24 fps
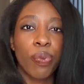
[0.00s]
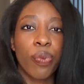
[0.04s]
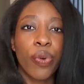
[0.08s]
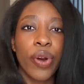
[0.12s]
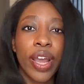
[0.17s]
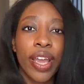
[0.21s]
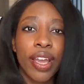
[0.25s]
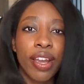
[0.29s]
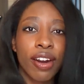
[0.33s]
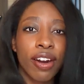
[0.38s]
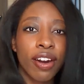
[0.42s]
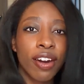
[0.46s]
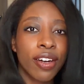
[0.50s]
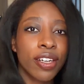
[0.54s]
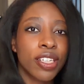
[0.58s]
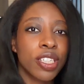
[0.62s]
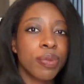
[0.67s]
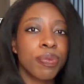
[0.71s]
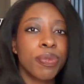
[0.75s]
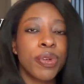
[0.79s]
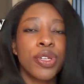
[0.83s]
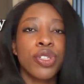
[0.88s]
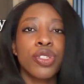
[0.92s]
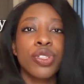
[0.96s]
Prayer,
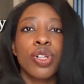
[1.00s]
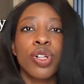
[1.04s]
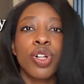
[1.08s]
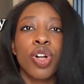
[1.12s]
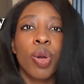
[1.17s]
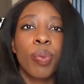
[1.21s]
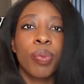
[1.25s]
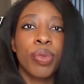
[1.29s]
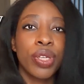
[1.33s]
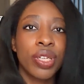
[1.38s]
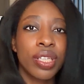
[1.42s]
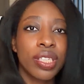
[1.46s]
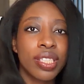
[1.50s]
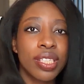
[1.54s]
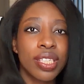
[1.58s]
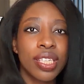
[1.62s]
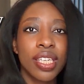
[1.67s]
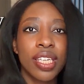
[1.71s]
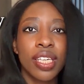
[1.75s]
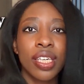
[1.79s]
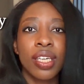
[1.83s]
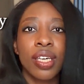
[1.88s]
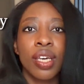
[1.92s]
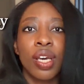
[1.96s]
spiritual
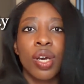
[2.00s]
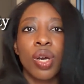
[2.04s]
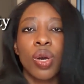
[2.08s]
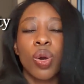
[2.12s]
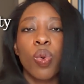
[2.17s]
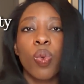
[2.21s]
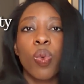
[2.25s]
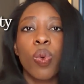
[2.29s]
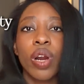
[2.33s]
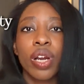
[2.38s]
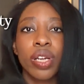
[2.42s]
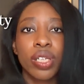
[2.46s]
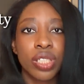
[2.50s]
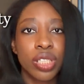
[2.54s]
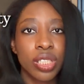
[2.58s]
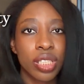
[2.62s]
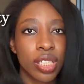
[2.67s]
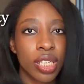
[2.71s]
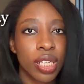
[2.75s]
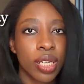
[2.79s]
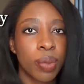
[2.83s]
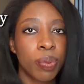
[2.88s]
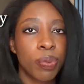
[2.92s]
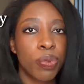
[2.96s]
community,
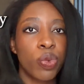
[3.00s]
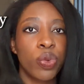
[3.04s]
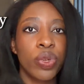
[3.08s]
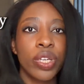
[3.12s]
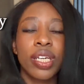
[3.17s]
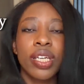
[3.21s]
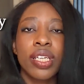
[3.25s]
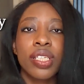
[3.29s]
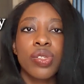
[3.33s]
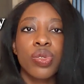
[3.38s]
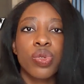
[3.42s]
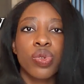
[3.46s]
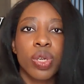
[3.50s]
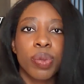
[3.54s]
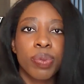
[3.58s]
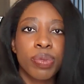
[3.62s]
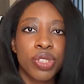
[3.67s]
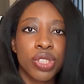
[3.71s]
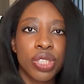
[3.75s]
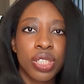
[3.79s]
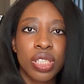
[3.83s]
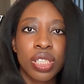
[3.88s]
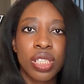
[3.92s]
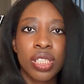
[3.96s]
worship, reading
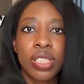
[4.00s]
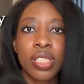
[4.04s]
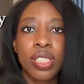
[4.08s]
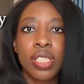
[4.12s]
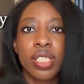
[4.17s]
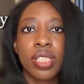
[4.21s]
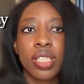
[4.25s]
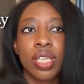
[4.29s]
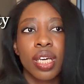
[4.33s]
scriptures,